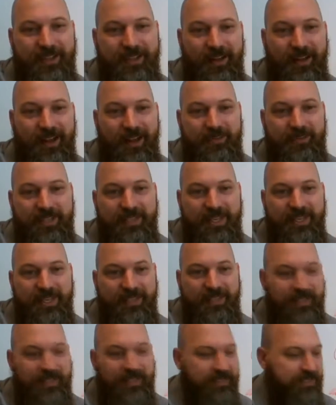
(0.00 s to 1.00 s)
And I've seen
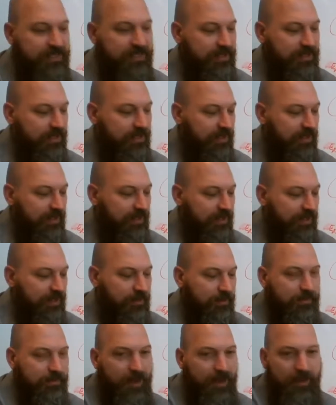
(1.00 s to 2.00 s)
this
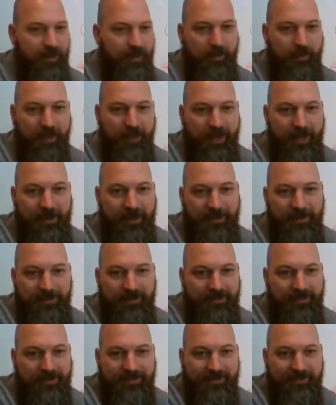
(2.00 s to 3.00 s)
probably
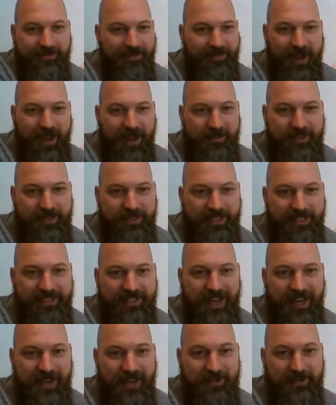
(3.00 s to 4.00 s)
5 or 6
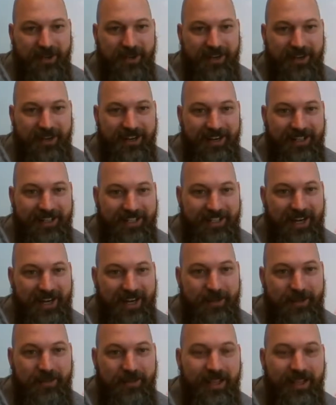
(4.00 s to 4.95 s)
times on an exam.